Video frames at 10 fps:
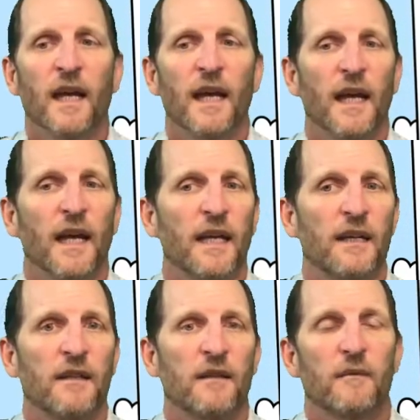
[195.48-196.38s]

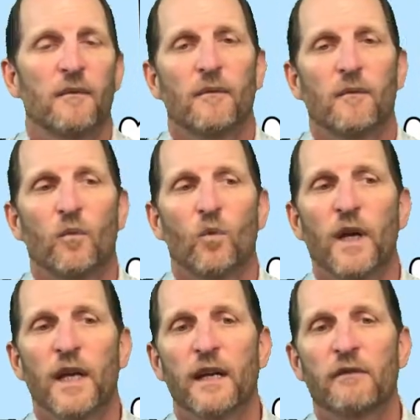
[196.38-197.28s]
And
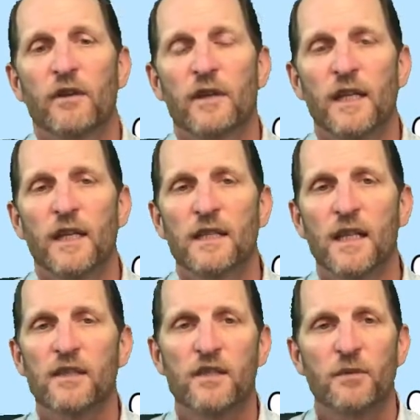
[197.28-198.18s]
whenever the
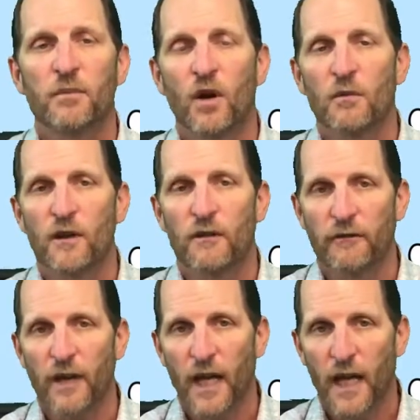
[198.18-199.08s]
Texas Department
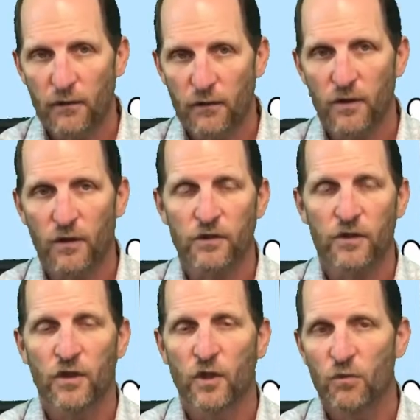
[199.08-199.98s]
of
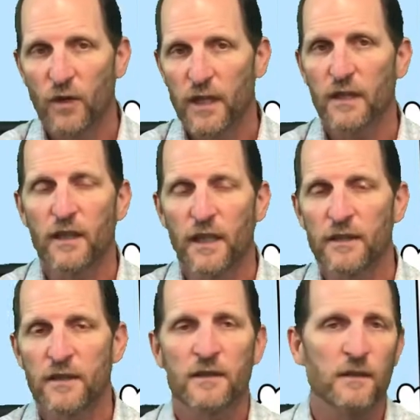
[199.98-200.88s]
Agriculture, who
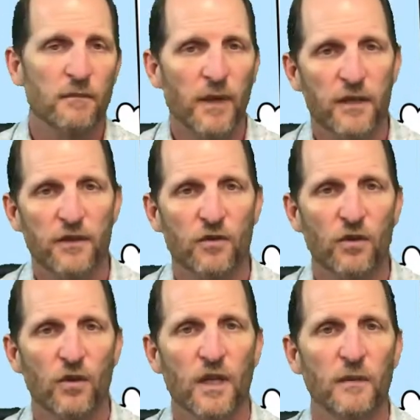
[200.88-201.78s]
regulates pest
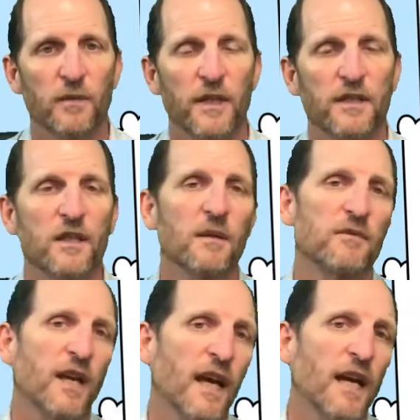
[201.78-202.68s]
control companies,
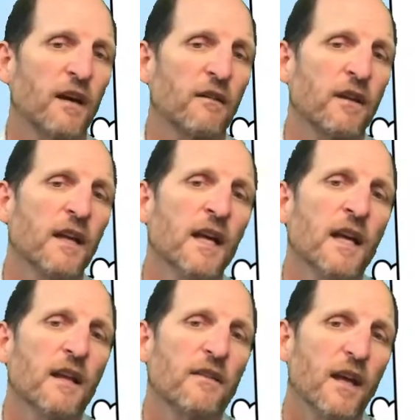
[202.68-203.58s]
comes out,
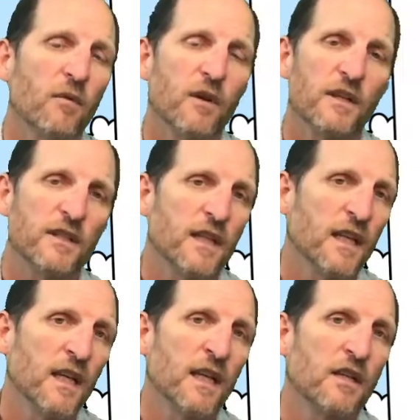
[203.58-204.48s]
they want to
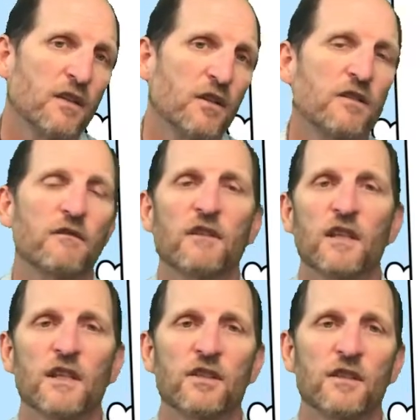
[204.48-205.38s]
see conducive
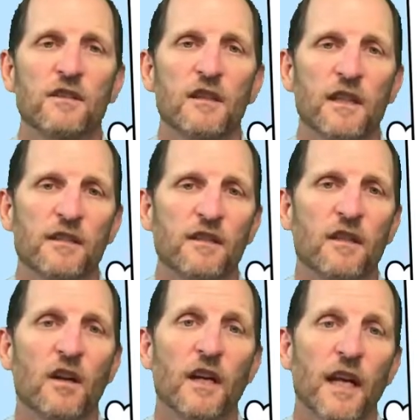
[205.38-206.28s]
conditions listed
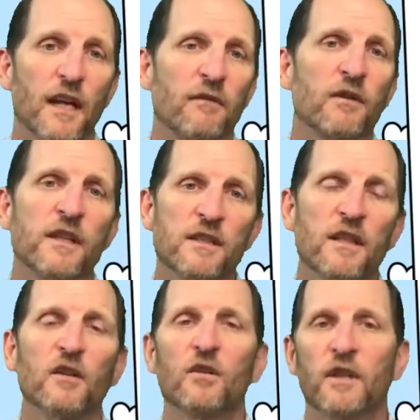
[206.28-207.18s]
on every
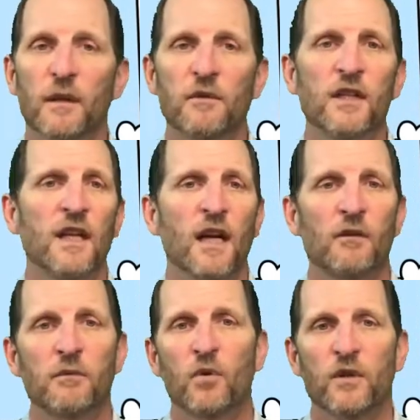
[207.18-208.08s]
single WDI
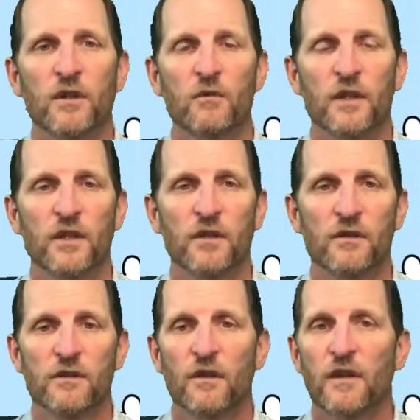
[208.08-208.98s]
report that we do.
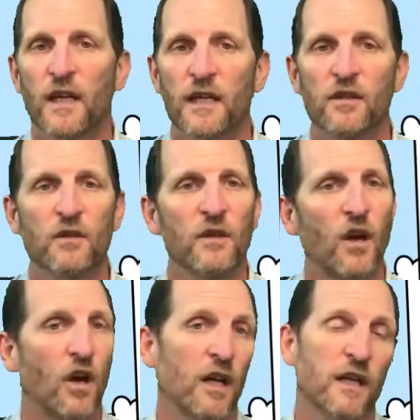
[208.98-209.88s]
So they do an
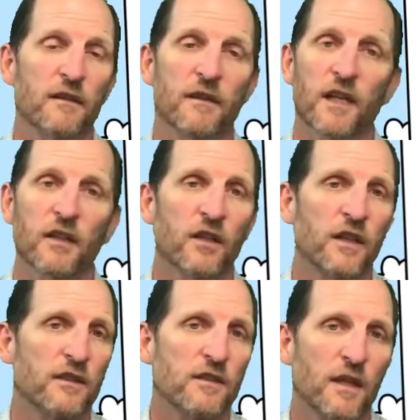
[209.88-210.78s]
audit, they look
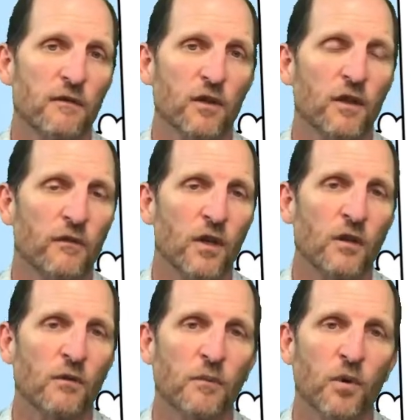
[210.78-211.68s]
at several of our
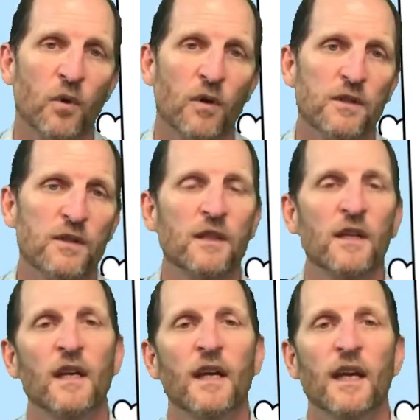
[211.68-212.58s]
reports,
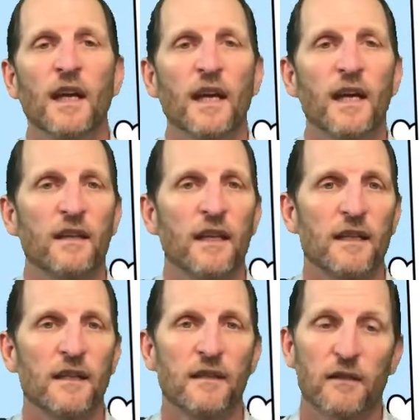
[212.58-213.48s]
and
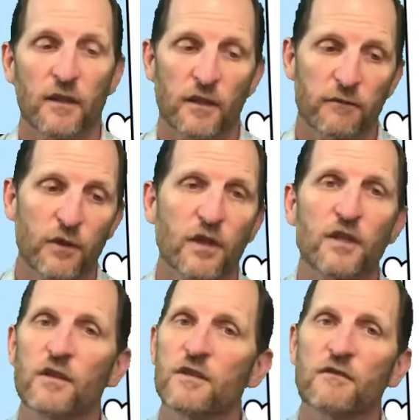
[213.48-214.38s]
they look for
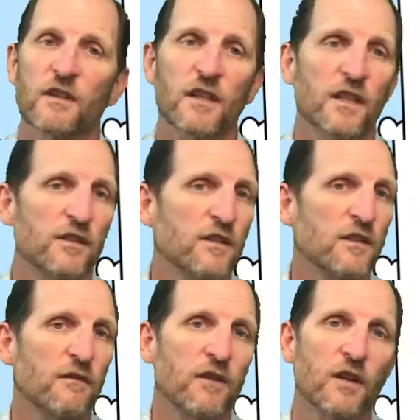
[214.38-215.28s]
conducive conditions.
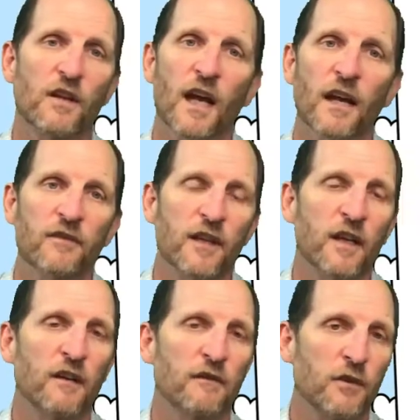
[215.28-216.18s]
If they're not
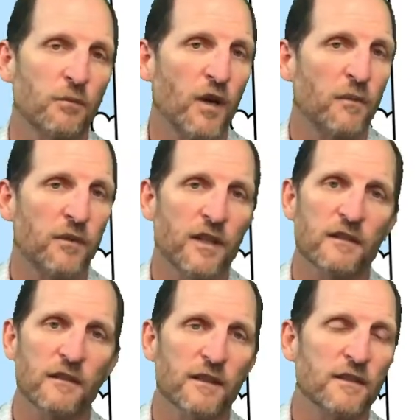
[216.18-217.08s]
there, if the property is
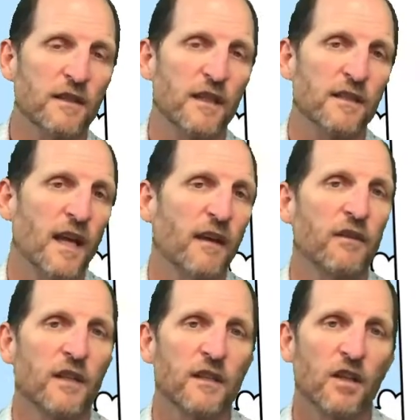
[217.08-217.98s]
listed as
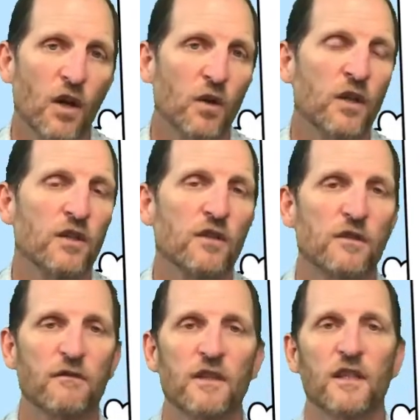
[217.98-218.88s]
having no
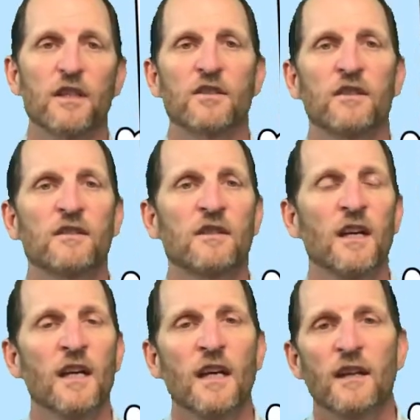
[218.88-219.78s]
conducive conditions,
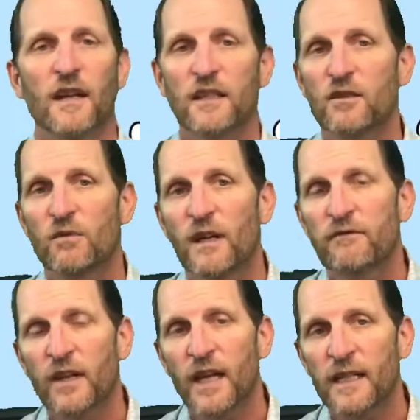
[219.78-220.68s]
that's a red
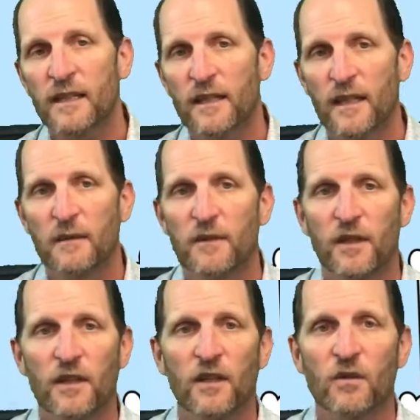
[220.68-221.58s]
flag to them, and they're
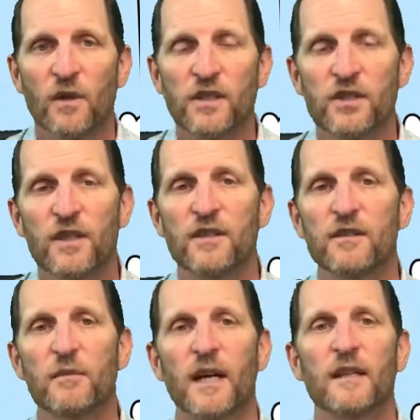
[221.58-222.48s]
going to question us
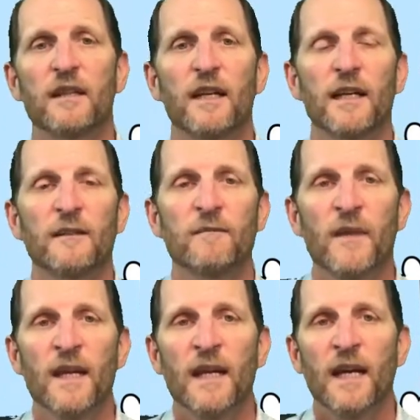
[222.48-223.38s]
about that.
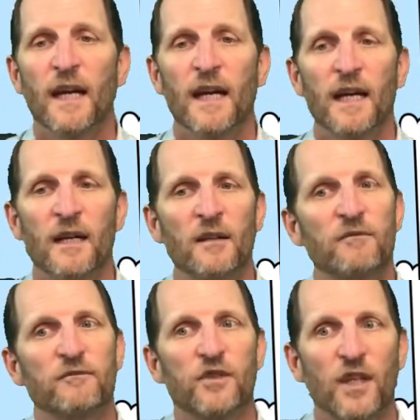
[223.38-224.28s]

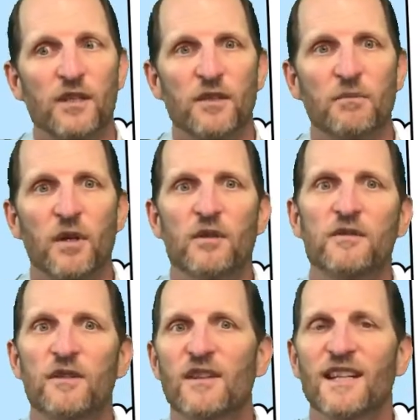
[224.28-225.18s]
Juxtaposed
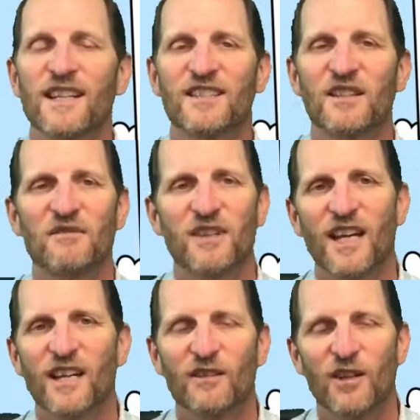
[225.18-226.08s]
to the needs of
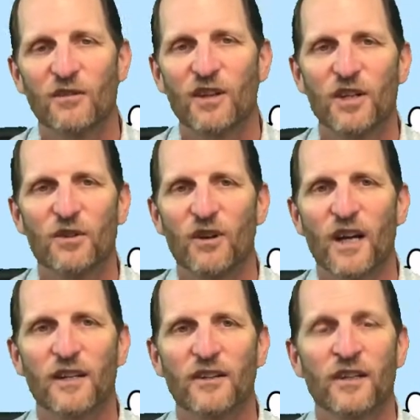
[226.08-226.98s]
the VA loan
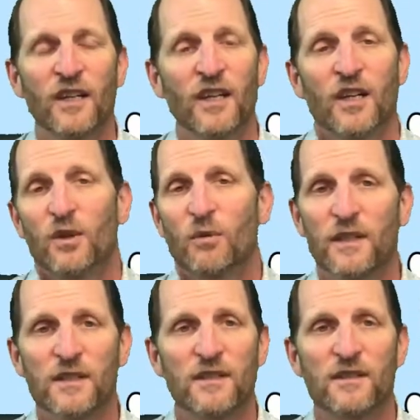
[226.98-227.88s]
underwriter, who
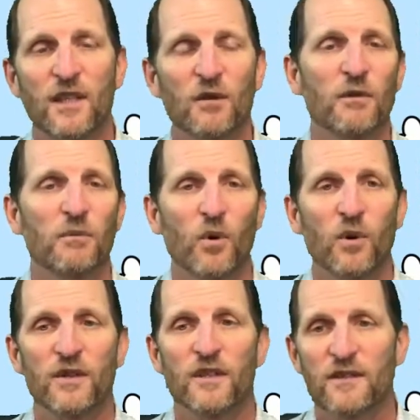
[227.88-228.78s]
wants to see a
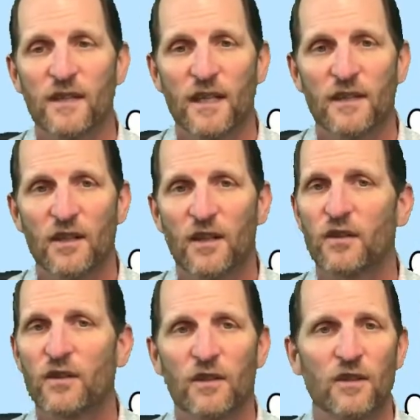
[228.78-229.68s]
report that says
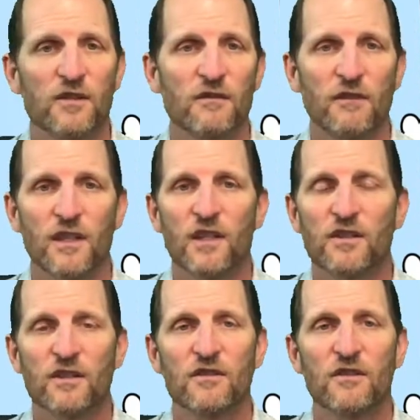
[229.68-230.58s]
under conducive
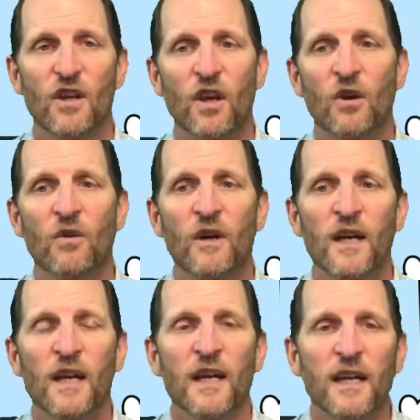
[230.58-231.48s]
conditions, no.
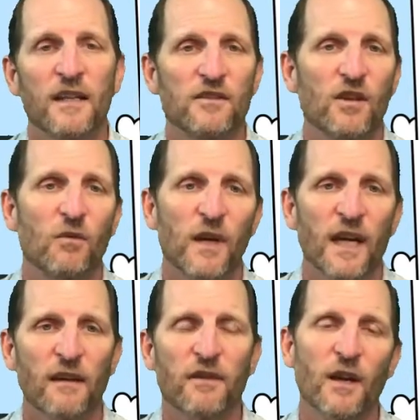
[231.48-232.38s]
And so we
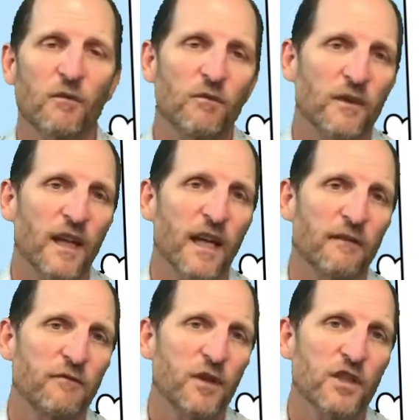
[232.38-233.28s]
have
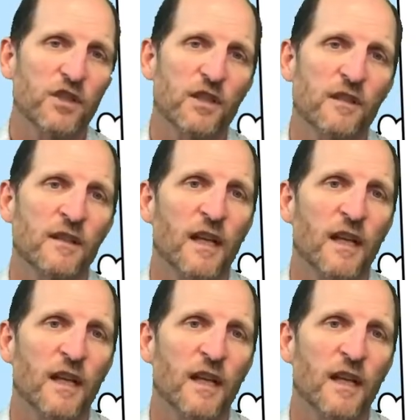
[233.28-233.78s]
that friction